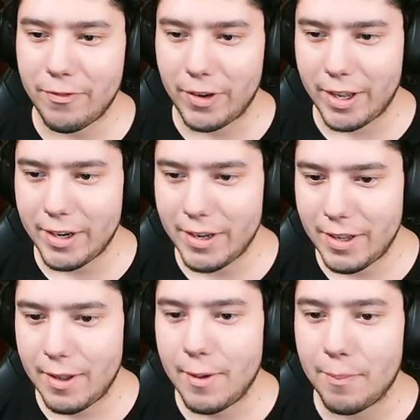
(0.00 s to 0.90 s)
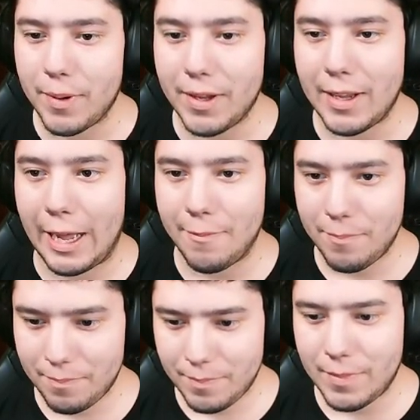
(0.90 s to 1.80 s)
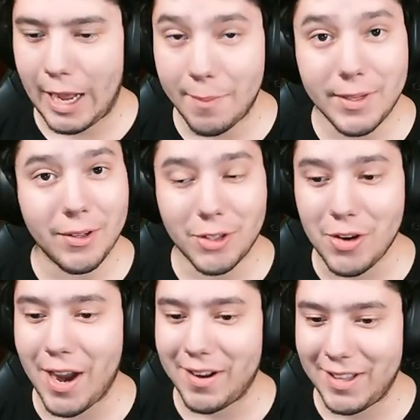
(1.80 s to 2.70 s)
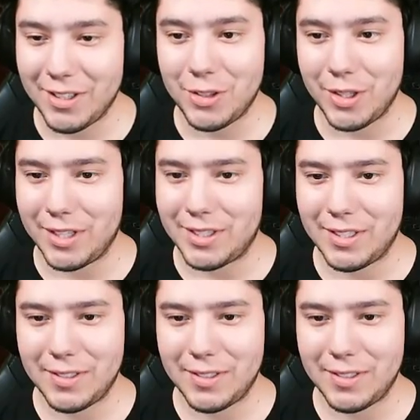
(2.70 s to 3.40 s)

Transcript: fun, but I'm down to try. Let's do this.